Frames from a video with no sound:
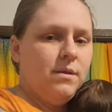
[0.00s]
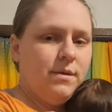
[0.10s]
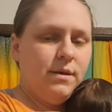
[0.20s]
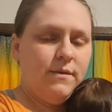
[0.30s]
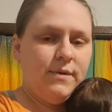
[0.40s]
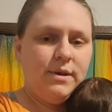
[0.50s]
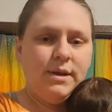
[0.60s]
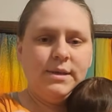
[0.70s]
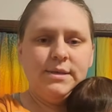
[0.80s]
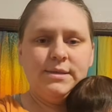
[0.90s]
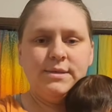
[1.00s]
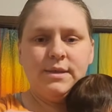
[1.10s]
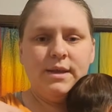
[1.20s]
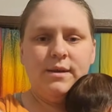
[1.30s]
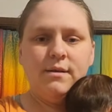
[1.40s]
to give a nice
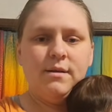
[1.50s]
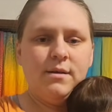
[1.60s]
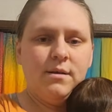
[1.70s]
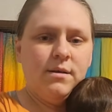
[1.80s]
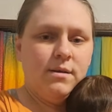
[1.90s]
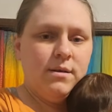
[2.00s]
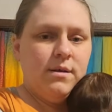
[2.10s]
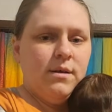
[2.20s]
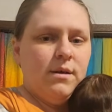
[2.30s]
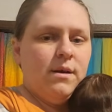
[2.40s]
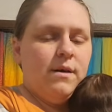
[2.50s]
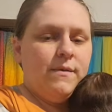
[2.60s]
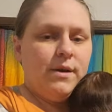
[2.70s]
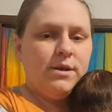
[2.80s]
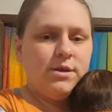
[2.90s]
layer of
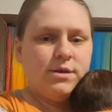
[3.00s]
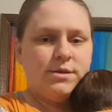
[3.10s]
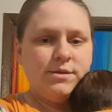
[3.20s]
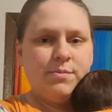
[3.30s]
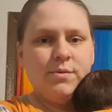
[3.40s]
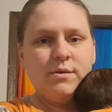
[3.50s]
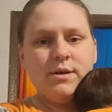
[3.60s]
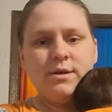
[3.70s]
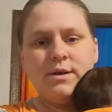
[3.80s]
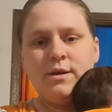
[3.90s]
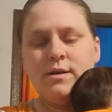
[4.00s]
extra support.